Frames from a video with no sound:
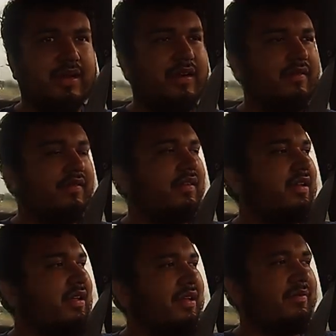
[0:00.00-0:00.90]
mount,
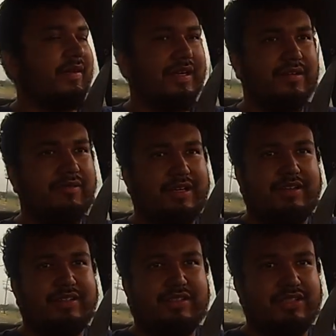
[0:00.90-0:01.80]
like when
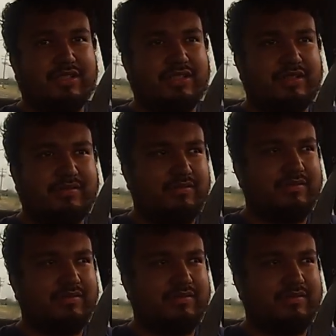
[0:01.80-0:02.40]
you can just,